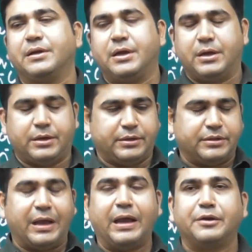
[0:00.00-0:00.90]
in the
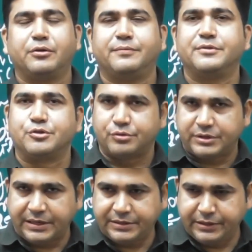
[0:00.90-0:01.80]
hand of the
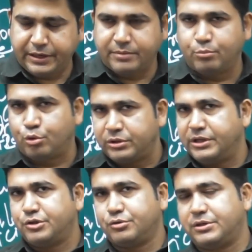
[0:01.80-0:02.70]
society, and more than
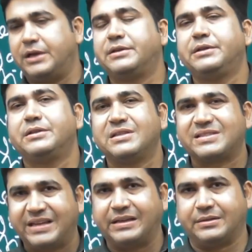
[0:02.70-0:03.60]
society, the
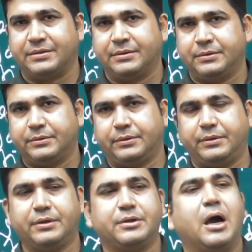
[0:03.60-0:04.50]
state,
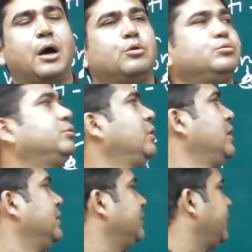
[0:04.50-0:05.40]
that how
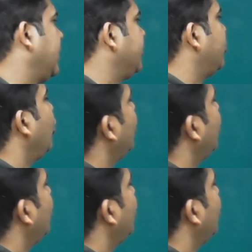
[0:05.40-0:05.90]
they uphold